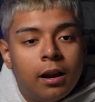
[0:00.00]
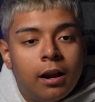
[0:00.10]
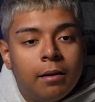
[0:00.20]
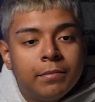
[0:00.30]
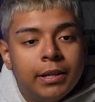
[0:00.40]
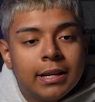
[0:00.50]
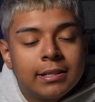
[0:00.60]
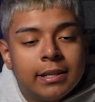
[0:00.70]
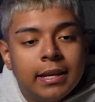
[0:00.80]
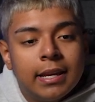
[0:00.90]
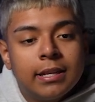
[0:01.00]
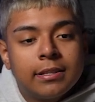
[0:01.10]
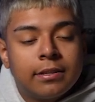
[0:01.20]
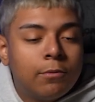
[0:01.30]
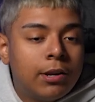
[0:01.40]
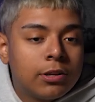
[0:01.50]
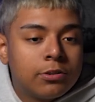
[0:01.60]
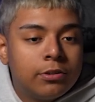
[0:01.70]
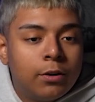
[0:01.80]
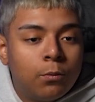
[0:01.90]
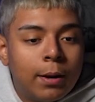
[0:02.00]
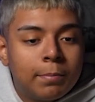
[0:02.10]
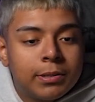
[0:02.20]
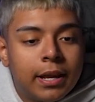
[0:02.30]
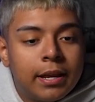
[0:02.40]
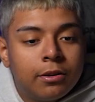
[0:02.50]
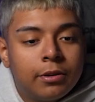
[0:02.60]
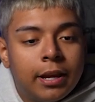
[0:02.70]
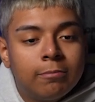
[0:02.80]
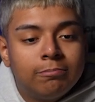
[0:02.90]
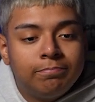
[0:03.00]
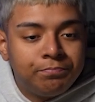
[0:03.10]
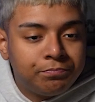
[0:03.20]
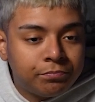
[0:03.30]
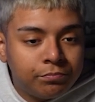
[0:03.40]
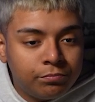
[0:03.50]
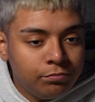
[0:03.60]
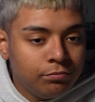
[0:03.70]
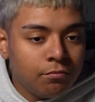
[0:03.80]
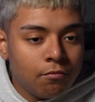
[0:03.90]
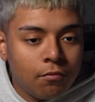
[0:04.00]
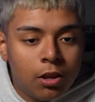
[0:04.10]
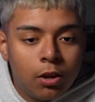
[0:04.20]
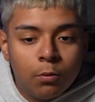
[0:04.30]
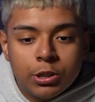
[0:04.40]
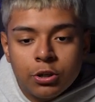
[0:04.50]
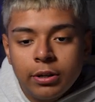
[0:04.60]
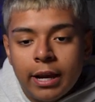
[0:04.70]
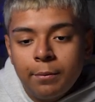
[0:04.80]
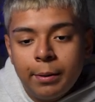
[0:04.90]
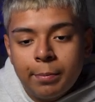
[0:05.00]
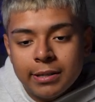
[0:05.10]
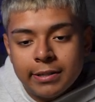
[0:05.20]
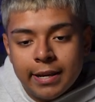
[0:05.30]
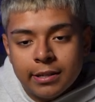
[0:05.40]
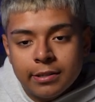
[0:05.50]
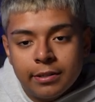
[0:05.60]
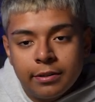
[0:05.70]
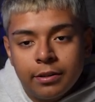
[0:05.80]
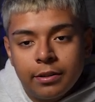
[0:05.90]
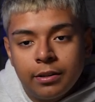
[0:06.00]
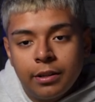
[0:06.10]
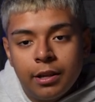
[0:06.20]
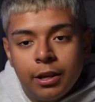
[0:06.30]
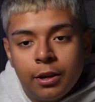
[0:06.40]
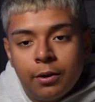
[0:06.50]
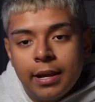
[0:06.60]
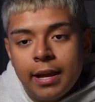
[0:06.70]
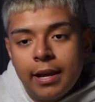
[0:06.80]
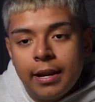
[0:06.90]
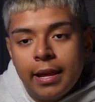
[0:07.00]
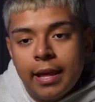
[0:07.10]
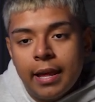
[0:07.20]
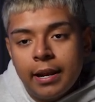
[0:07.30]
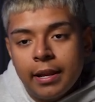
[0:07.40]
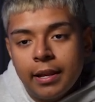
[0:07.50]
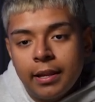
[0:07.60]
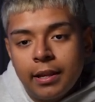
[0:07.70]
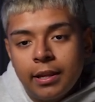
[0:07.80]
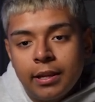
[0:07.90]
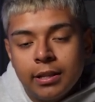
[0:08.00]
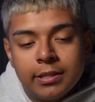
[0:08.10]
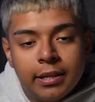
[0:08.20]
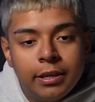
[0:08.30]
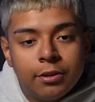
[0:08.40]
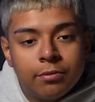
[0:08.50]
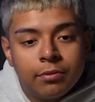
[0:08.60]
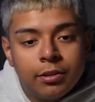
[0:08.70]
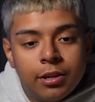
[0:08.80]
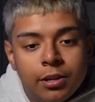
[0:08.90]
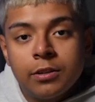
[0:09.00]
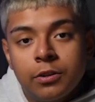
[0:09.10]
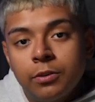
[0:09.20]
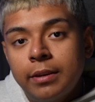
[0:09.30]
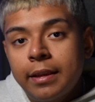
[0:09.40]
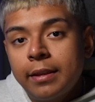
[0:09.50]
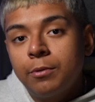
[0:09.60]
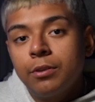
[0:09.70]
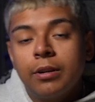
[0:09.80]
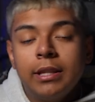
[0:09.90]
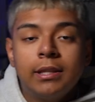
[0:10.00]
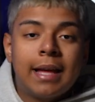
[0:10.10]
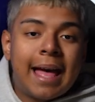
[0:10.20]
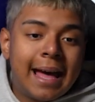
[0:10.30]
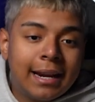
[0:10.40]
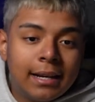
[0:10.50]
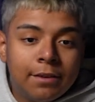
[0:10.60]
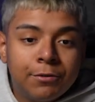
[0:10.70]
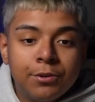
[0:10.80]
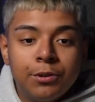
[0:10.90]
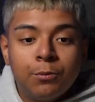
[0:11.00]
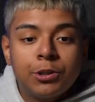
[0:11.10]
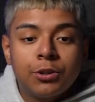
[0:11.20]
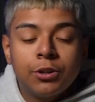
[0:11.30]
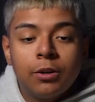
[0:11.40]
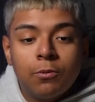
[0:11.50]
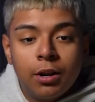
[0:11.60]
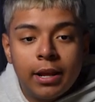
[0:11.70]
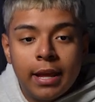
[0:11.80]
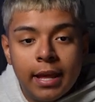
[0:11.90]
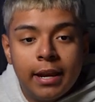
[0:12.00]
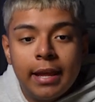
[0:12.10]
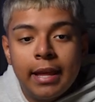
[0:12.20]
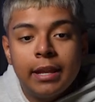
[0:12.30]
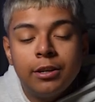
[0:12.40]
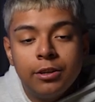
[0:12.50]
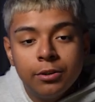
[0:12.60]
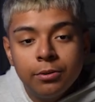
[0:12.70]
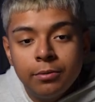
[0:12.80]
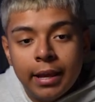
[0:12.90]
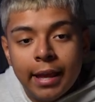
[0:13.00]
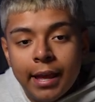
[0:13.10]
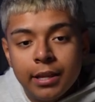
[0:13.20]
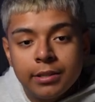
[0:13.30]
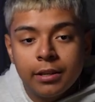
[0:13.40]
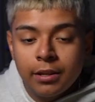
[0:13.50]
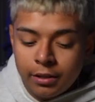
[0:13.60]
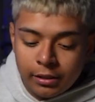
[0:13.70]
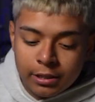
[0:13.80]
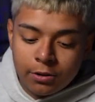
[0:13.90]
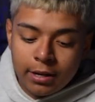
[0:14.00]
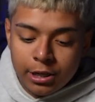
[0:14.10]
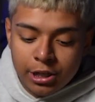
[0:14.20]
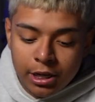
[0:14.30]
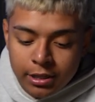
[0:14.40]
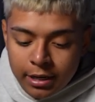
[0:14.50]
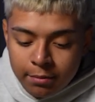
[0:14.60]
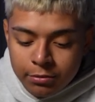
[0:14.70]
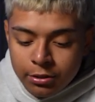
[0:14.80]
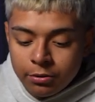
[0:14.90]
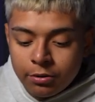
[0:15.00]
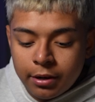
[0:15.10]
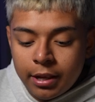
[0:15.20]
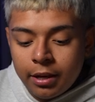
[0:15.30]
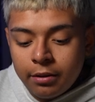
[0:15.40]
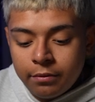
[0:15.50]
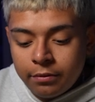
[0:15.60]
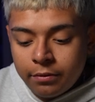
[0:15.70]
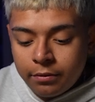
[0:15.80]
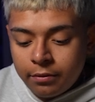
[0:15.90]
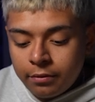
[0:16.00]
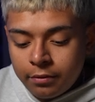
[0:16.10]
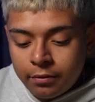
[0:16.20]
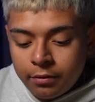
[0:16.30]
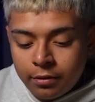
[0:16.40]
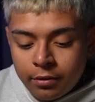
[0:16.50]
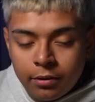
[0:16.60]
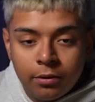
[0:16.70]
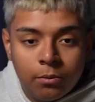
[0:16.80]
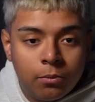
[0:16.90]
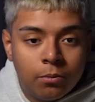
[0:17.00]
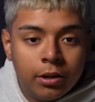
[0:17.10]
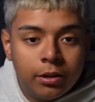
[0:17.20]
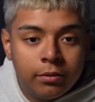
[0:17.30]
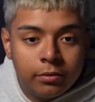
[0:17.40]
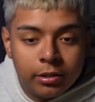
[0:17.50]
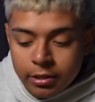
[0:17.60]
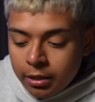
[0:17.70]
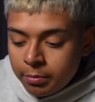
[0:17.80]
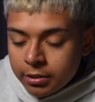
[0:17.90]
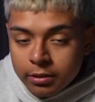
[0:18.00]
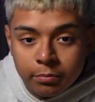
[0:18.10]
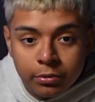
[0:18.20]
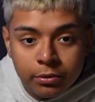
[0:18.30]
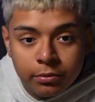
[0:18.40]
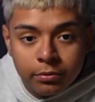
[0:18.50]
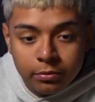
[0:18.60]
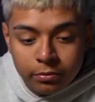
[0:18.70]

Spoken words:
The next thing is we also did a website, okay? We scroll down, we press next, going ahead and continue. So now that we're in the ad level, what you're gonna want to head and do is, let's go ahead and change the name to Creative 1. Let's keep it simple.